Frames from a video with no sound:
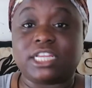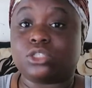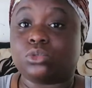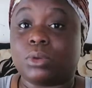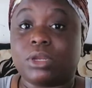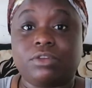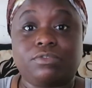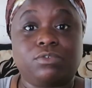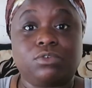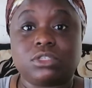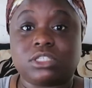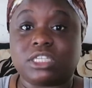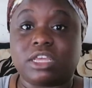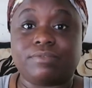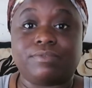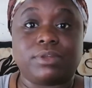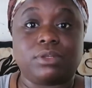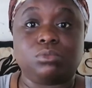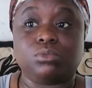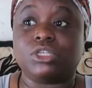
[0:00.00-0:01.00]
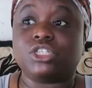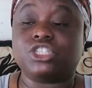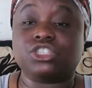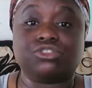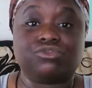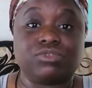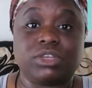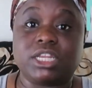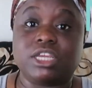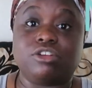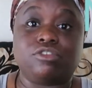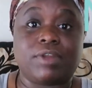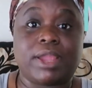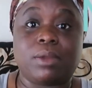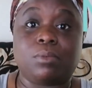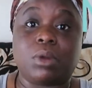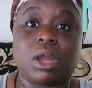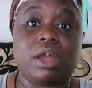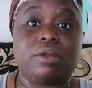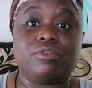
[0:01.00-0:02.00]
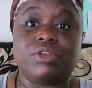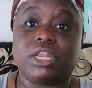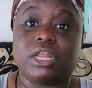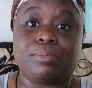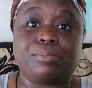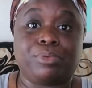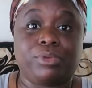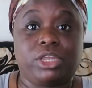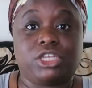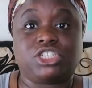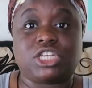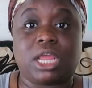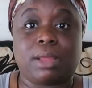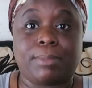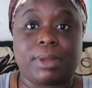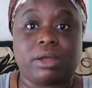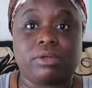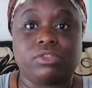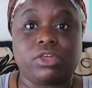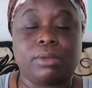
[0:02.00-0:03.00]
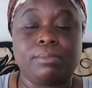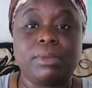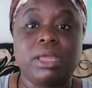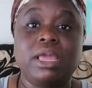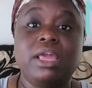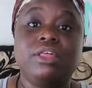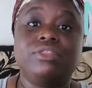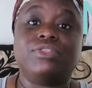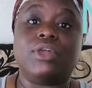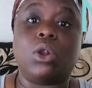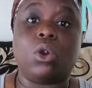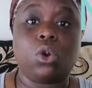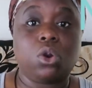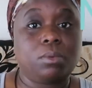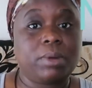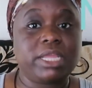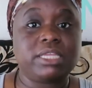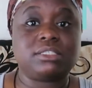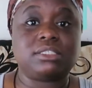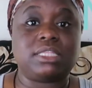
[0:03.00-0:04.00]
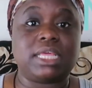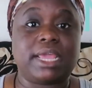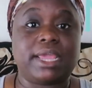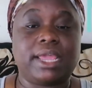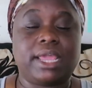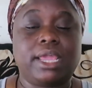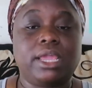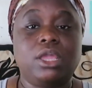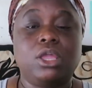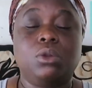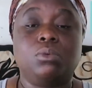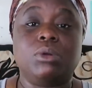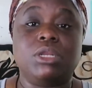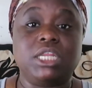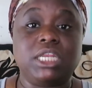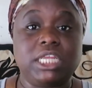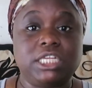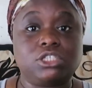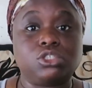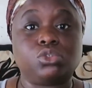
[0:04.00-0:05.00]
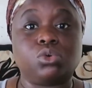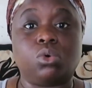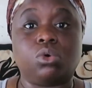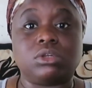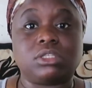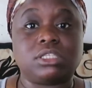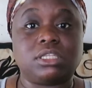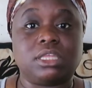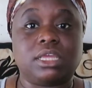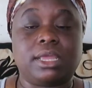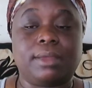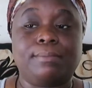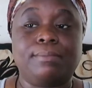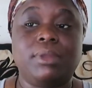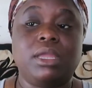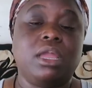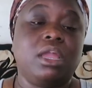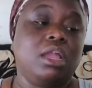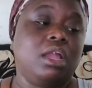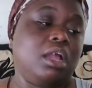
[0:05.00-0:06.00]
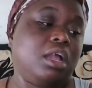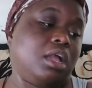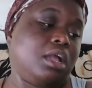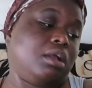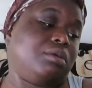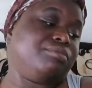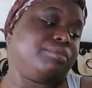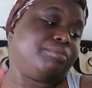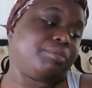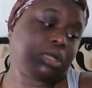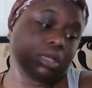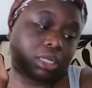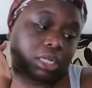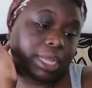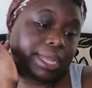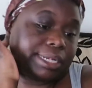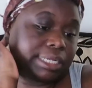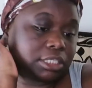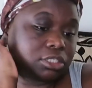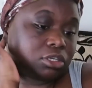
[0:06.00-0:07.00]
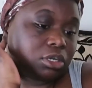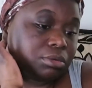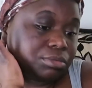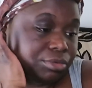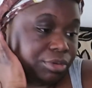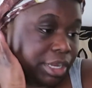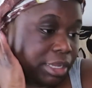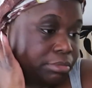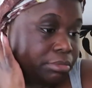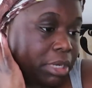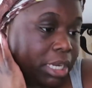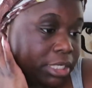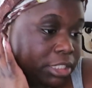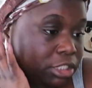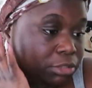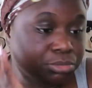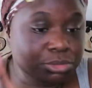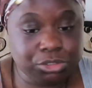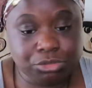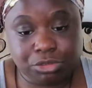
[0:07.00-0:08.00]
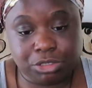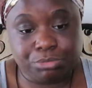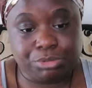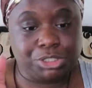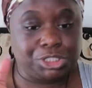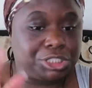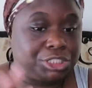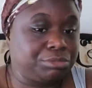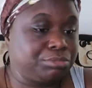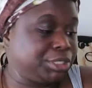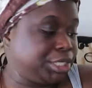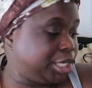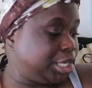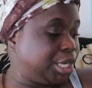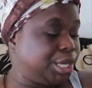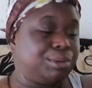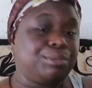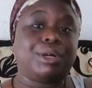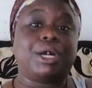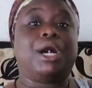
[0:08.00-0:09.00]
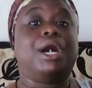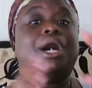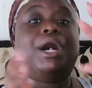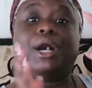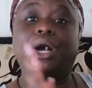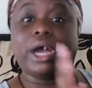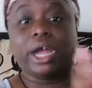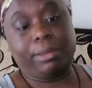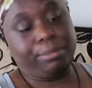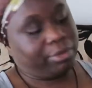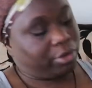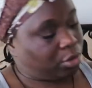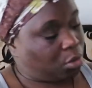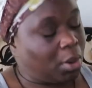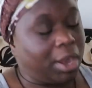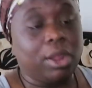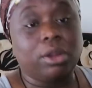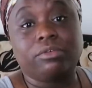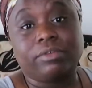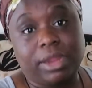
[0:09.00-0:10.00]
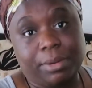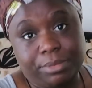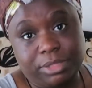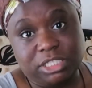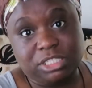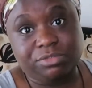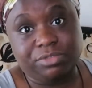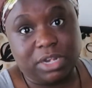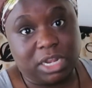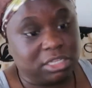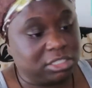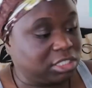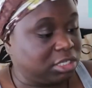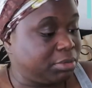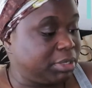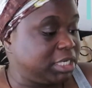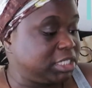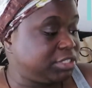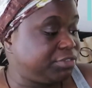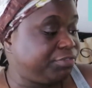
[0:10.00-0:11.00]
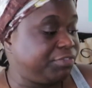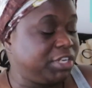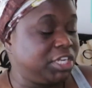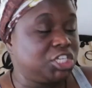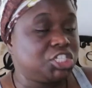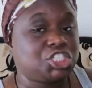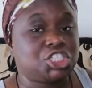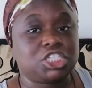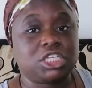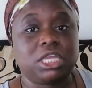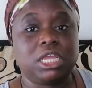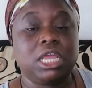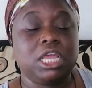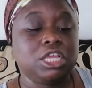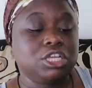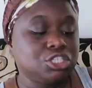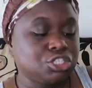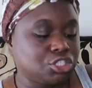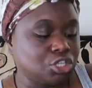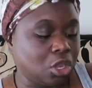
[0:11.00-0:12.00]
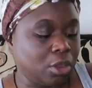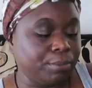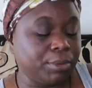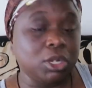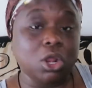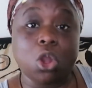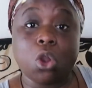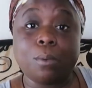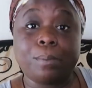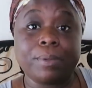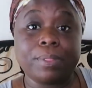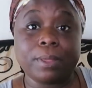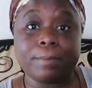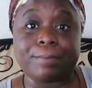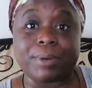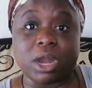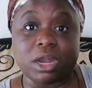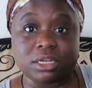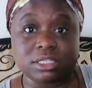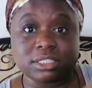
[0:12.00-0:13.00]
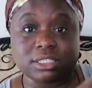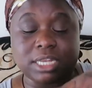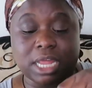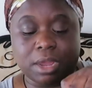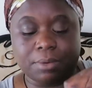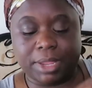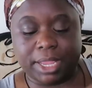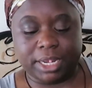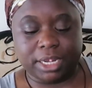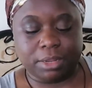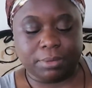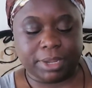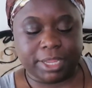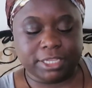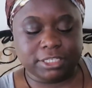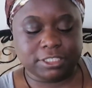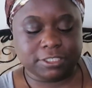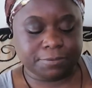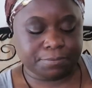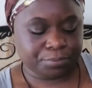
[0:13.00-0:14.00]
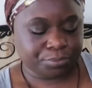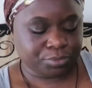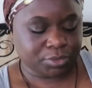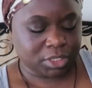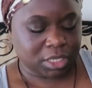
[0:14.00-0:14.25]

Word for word: 24 seven, which is secret what i really appreciate about them they're always there when you need to talk to them um i'm like i need to upgrade my subscription you know what i'm quite all right with this for now to be honest finished so i'm going to open the box now anyways